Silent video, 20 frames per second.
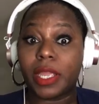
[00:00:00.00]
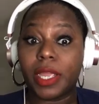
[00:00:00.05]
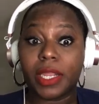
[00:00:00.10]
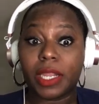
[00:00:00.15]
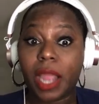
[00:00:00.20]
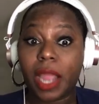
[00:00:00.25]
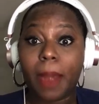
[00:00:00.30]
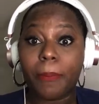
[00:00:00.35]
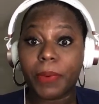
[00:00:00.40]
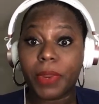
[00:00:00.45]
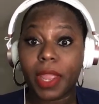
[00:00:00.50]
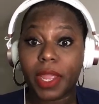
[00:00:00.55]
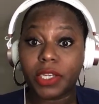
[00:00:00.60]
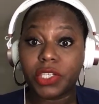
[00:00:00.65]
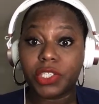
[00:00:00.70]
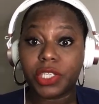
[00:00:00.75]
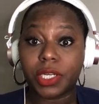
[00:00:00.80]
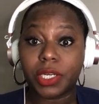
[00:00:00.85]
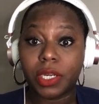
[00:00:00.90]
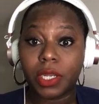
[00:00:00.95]
and
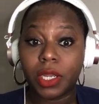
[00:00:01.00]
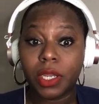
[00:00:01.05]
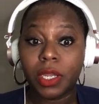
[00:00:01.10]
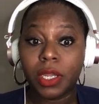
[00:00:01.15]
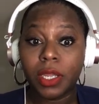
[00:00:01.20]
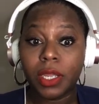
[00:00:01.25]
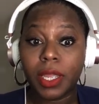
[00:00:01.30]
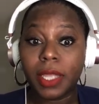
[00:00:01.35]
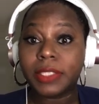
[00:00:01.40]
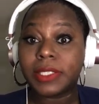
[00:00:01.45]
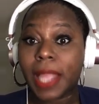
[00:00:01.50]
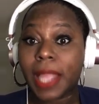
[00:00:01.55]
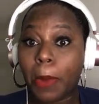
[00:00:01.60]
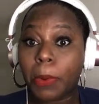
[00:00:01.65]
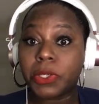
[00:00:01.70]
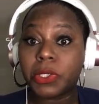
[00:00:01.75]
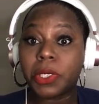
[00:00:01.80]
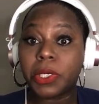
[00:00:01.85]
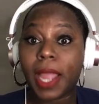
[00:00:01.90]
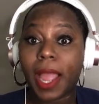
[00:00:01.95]
comprehension. Is that
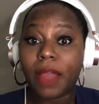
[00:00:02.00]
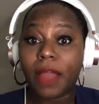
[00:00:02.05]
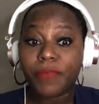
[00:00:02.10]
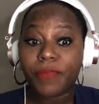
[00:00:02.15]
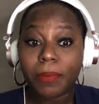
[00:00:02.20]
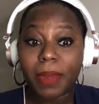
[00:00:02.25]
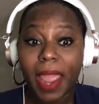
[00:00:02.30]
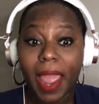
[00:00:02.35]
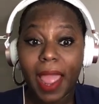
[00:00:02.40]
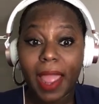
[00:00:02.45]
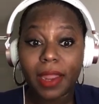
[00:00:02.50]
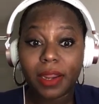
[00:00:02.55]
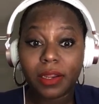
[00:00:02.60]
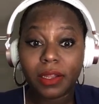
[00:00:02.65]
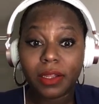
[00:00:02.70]
what you got from that?